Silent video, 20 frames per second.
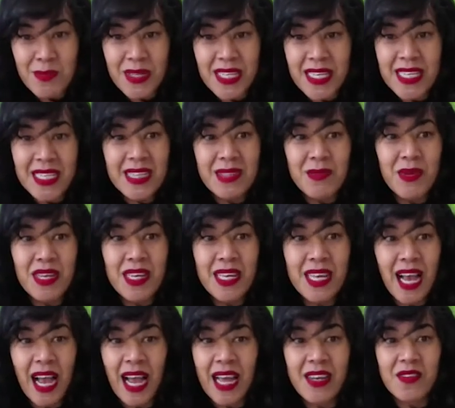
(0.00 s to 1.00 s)
but yet we
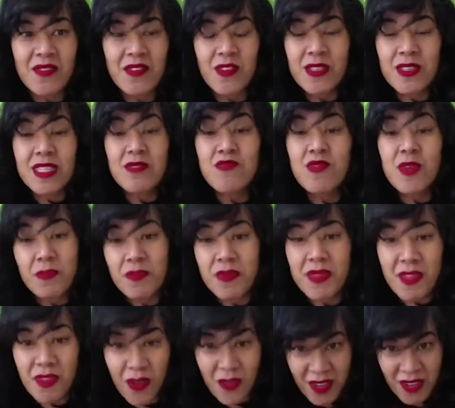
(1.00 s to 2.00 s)
kind of got
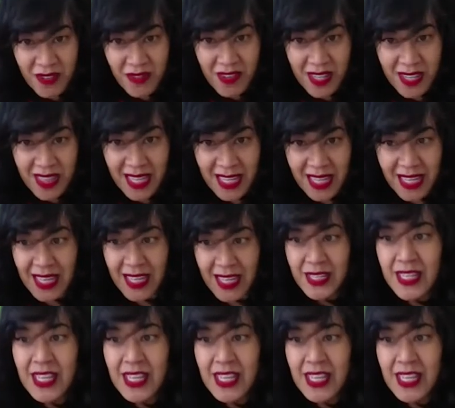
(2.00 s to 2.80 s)
ripped of everything.